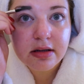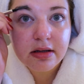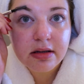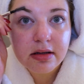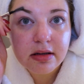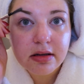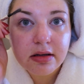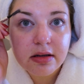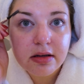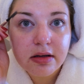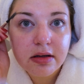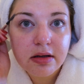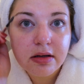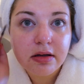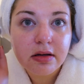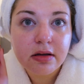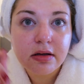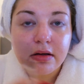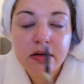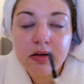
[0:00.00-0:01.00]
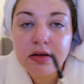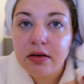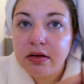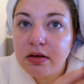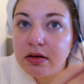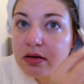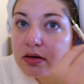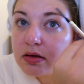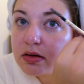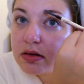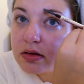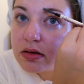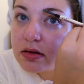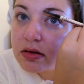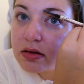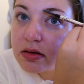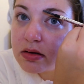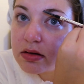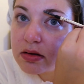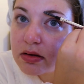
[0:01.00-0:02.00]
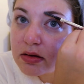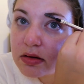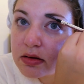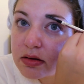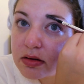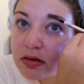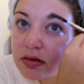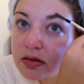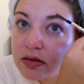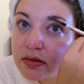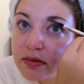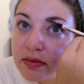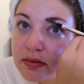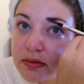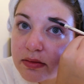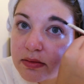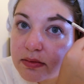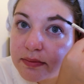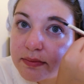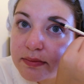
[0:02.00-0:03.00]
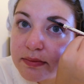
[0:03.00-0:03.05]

Nothing is said.